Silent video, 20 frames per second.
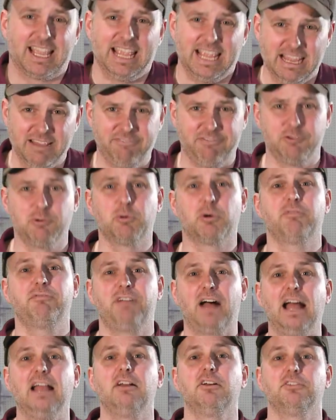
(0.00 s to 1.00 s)
If your
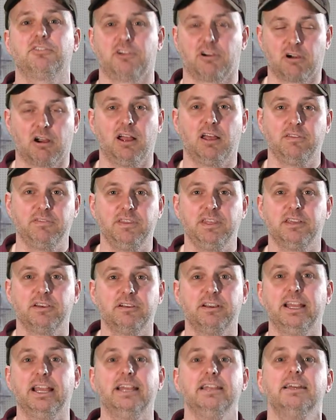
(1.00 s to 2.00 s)
files are on the
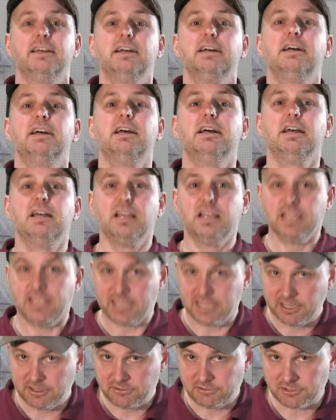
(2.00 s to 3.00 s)
internet
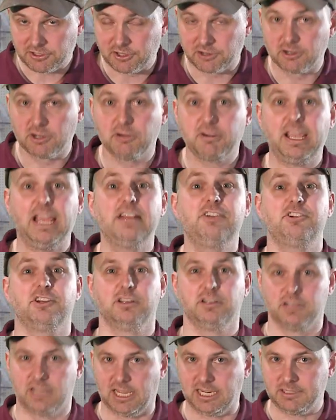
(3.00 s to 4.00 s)
in a secure
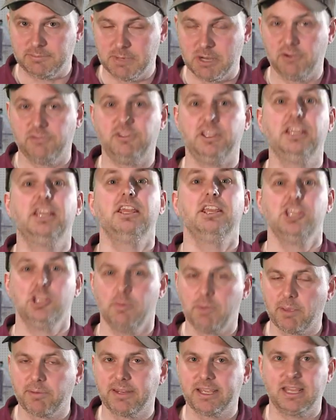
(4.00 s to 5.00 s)
location like Mozy,
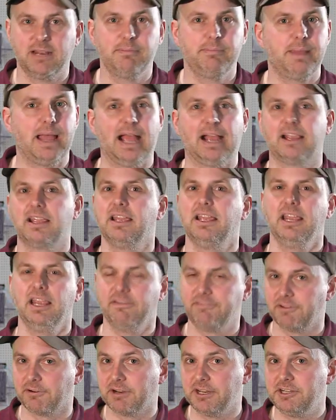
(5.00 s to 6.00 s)
you'll be able to get them back.
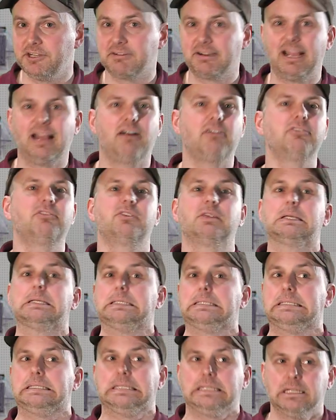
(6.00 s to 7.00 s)
If they're in your house,
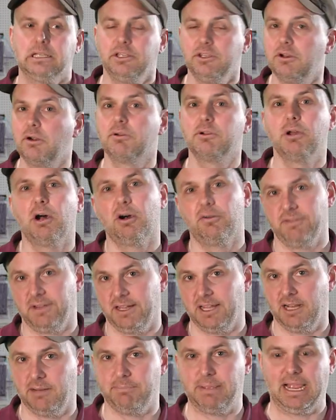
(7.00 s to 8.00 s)
you don't know if you can
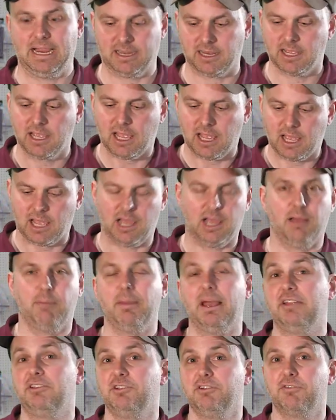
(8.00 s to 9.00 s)
get them back.
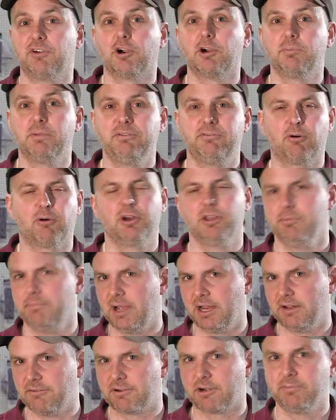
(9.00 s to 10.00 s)
As you've heard before, you
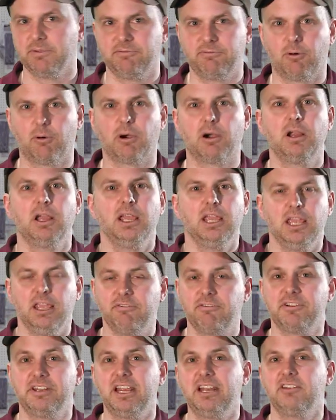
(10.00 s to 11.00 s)
might have heard before,
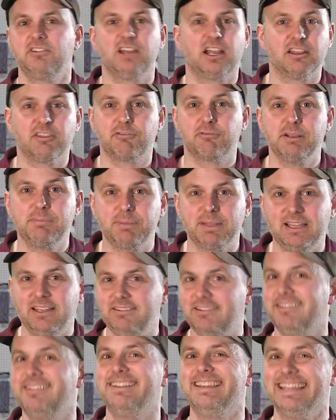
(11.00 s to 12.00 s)
if your data is not in 3
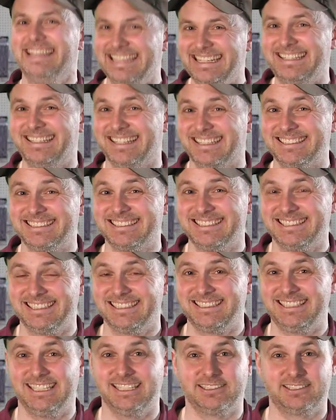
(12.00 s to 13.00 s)
places, it doesn't
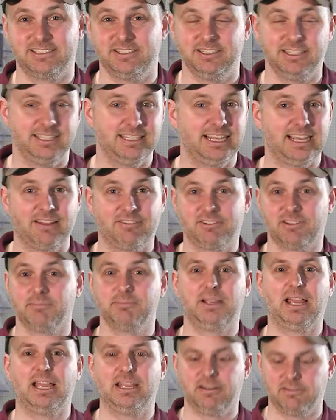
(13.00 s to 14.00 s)
exist. You need to have some
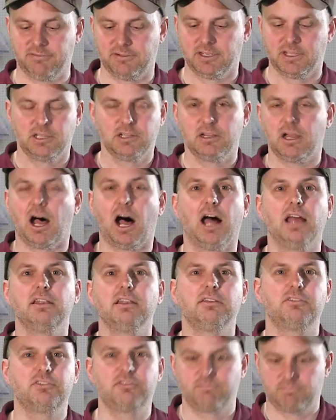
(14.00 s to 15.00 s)
kind of
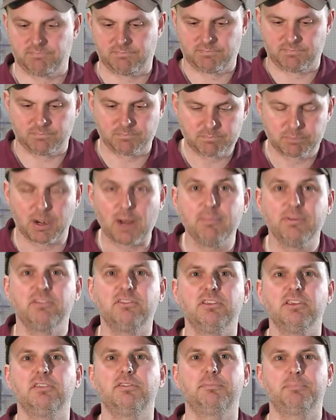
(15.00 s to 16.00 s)

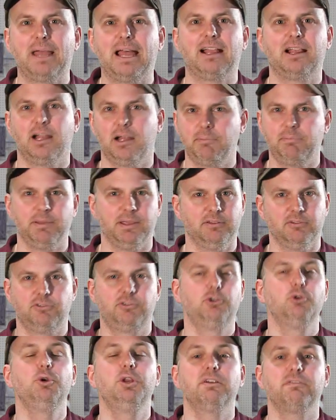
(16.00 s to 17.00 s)
on-premises backup in
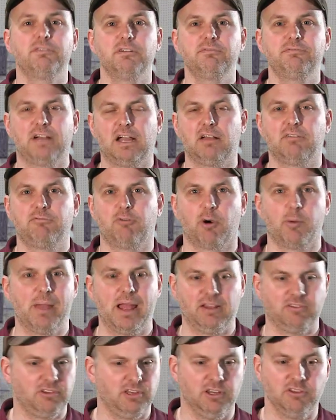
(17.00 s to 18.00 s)
2 different file
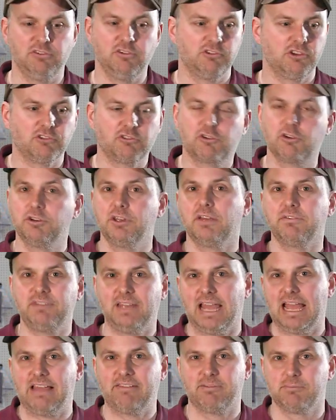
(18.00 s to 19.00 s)
formats. It isn't just good enough
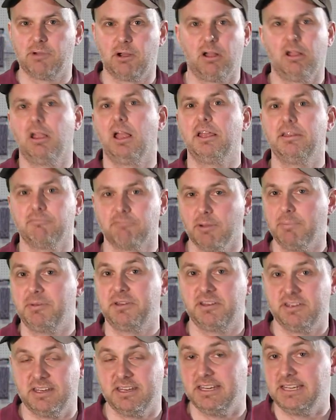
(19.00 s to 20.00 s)
to have them all on
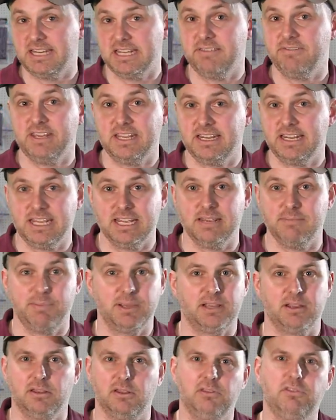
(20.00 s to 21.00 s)
ripped to DVD
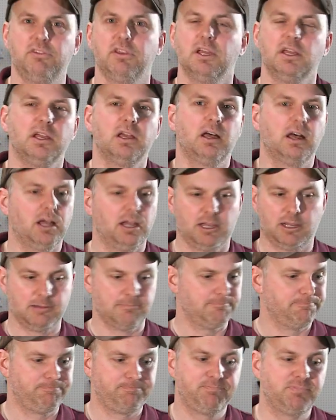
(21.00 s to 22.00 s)
because
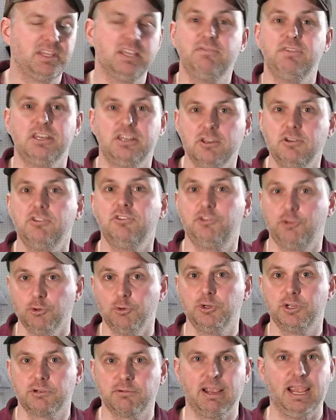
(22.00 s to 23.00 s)
DVDs
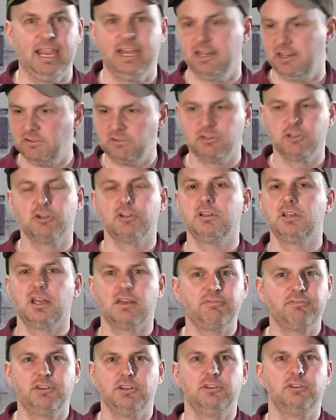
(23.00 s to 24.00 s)
do degrade. It isn't good
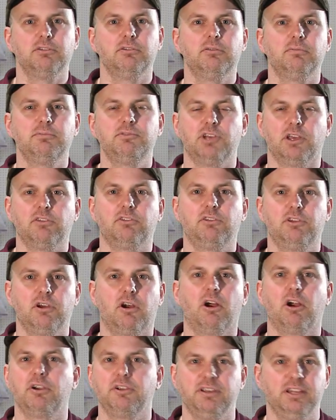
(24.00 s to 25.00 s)
enough to do them just to
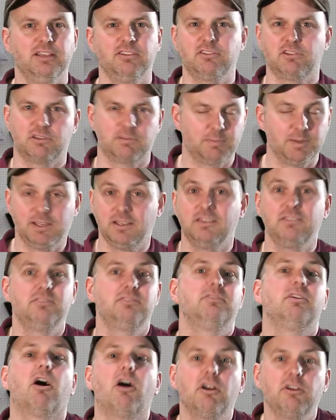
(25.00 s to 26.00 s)
hard disks because
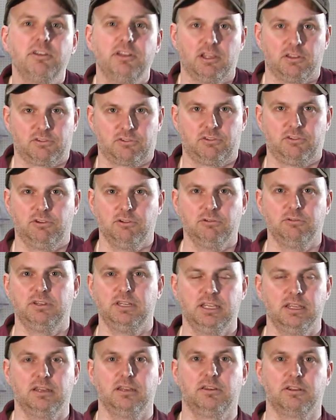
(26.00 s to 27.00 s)
hard disks do
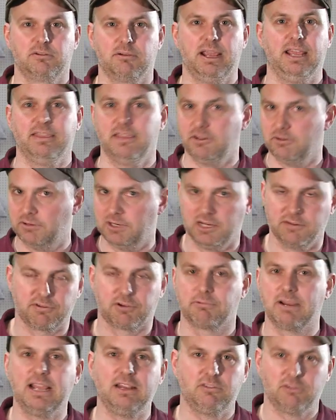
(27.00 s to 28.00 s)
degrade. They do a
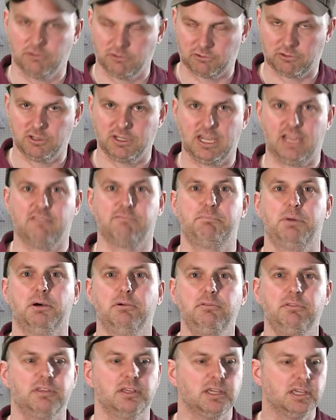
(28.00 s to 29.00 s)
different rate, so it's good to have
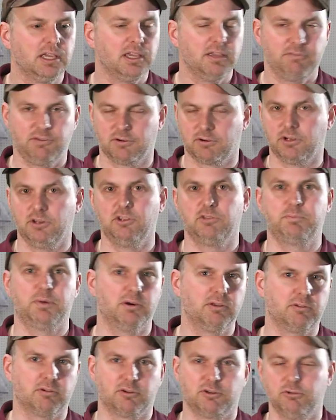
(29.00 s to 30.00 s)
both. If you ever use
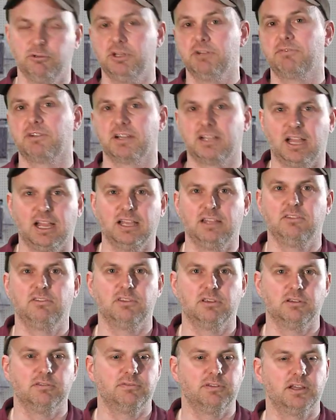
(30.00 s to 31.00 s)
both or 2 different kinds
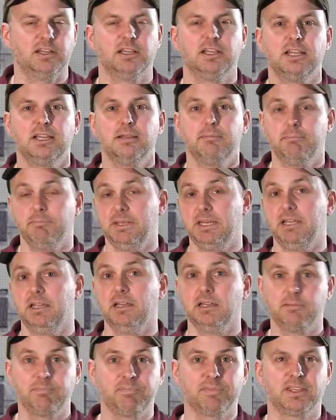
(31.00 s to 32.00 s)
of
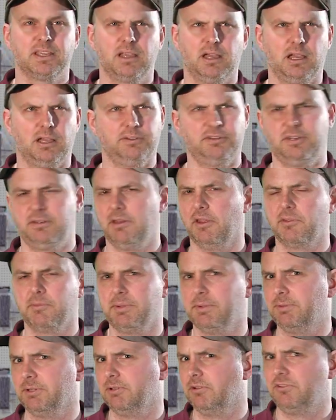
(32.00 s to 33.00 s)
media. Other
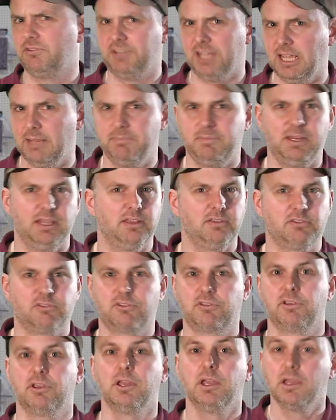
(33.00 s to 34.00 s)
people use tape
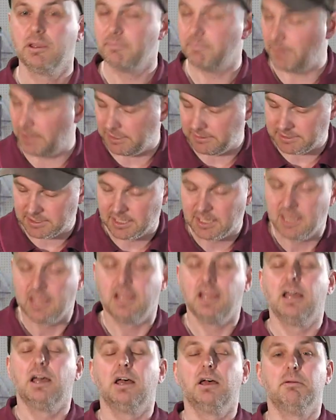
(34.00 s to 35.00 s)
disks, but
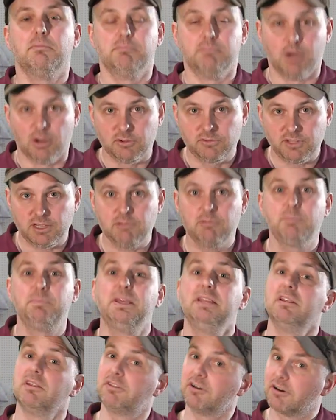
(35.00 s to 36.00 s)
Mozy would
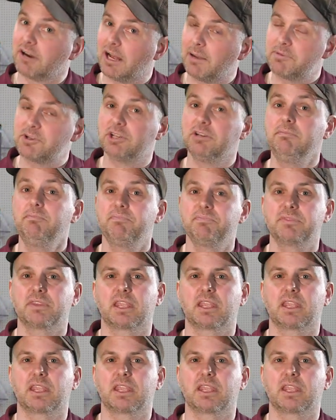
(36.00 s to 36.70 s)
be the third option.